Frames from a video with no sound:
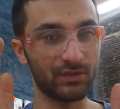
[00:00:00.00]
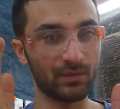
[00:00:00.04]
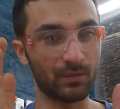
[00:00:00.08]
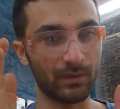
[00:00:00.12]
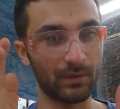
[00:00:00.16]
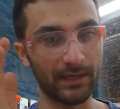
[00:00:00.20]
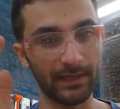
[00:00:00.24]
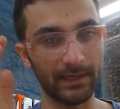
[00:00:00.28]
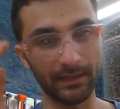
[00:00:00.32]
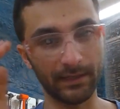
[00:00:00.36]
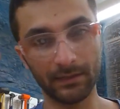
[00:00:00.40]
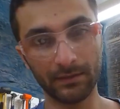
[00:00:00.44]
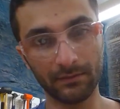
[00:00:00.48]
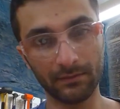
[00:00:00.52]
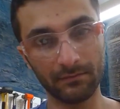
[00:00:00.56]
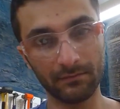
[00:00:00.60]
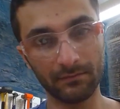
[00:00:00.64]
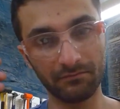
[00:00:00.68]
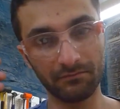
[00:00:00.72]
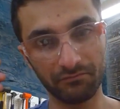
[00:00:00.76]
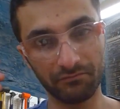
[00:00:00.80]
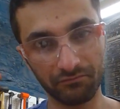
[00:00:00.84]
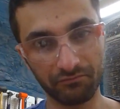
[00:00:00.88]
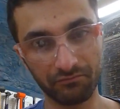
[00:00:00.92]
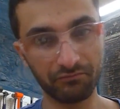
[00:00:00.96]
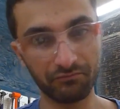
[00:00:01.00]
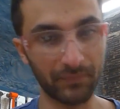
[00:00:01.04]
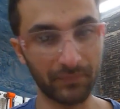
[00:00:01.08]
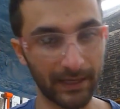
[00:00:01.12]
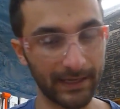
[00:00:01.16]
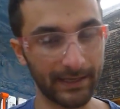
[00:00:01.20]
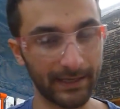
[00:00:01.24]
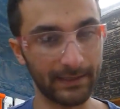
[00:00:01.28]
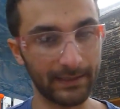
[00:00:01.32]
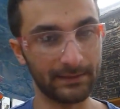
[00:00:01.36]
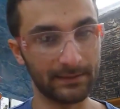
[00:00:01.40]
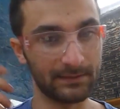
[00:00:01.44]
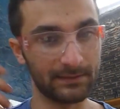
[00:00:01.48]
wide
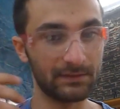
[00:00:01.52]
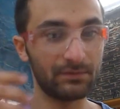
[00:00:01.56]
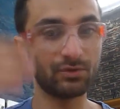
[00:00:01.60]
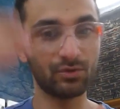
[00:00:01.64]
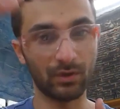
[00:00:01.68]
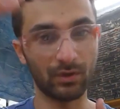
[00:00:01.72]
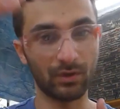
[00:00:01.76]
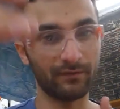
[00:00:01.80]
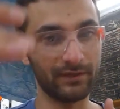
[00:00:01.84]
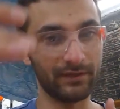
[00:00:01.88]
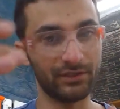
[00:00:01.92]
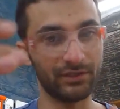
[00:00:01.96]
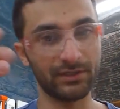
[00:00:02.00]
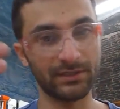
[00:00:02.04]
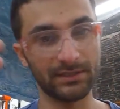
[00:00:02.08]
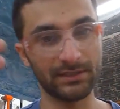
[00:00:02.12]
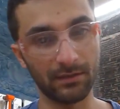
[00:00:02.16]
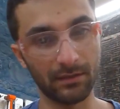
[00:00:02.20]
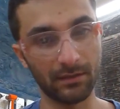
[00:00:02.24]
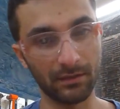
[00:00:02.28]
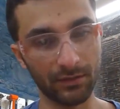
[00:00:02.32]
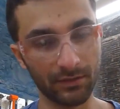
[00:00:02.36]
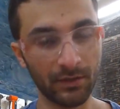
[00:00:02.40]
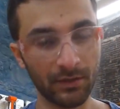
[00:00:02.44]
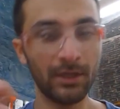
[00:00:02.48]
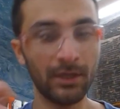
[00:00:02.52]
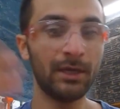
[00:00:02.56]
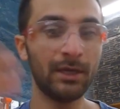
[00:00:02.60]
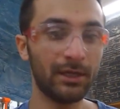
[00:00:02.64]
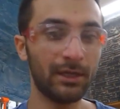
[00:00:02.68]
and 12 inches longer.